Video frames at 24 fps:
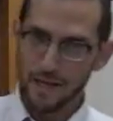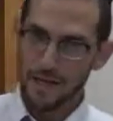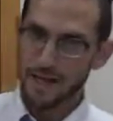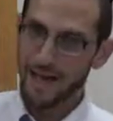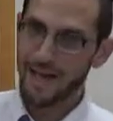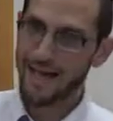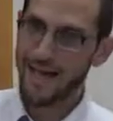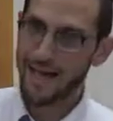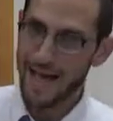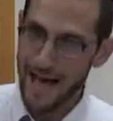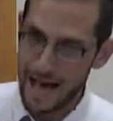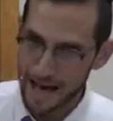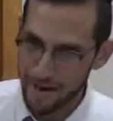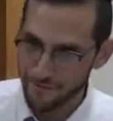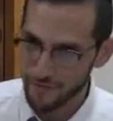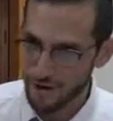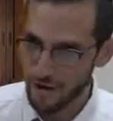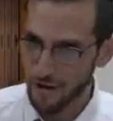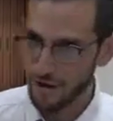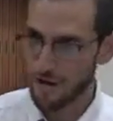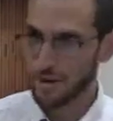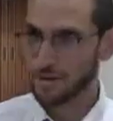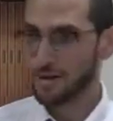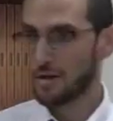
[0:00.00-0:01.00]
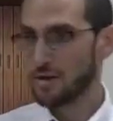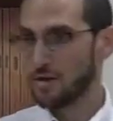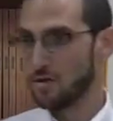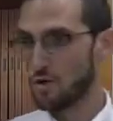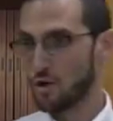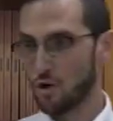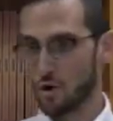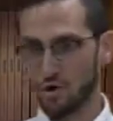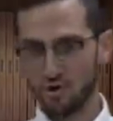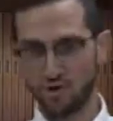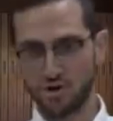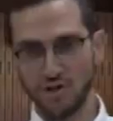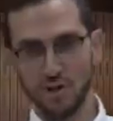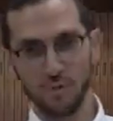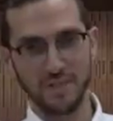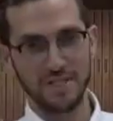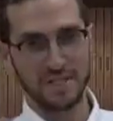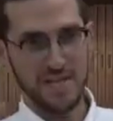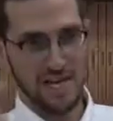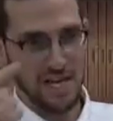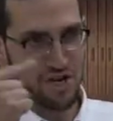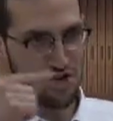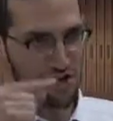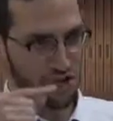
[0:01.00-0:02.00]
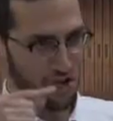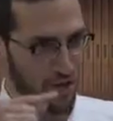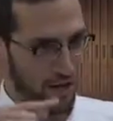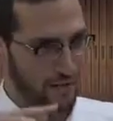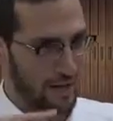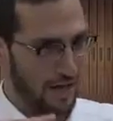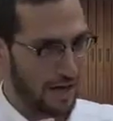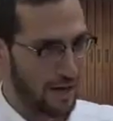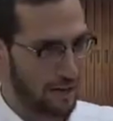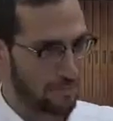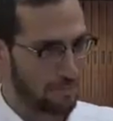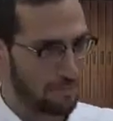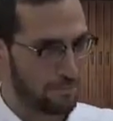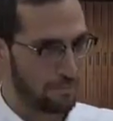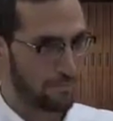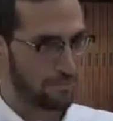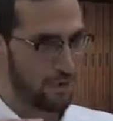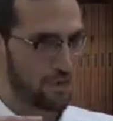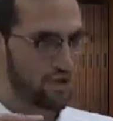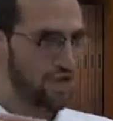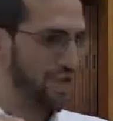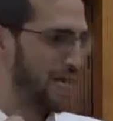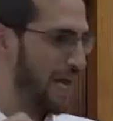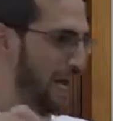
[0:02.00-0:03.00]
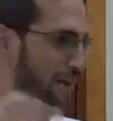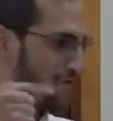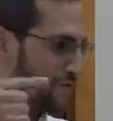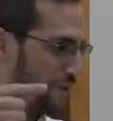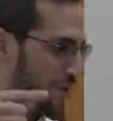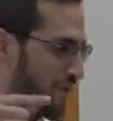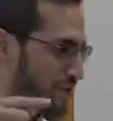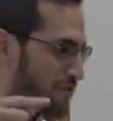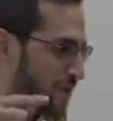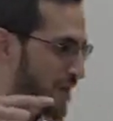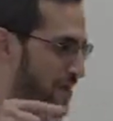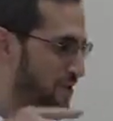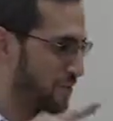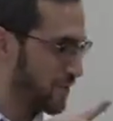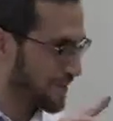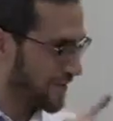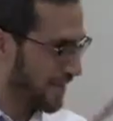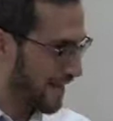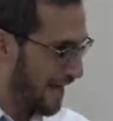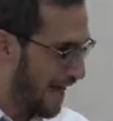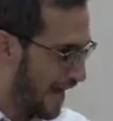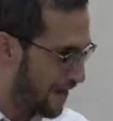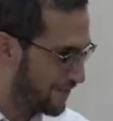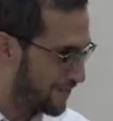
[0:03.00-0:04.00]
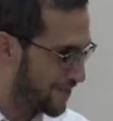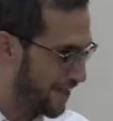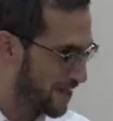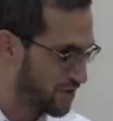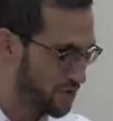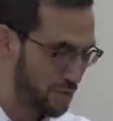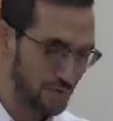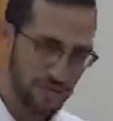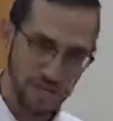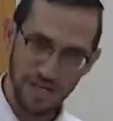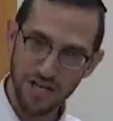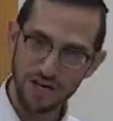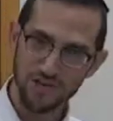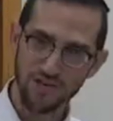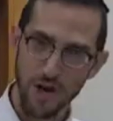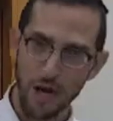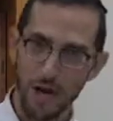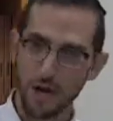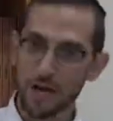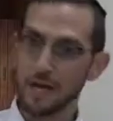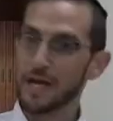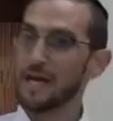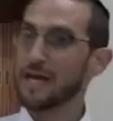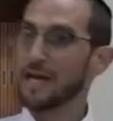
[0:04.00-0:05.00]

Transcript: Chava, or she was Isha then, when she gave to the tree. She wasn't Chava yet, she was Isha.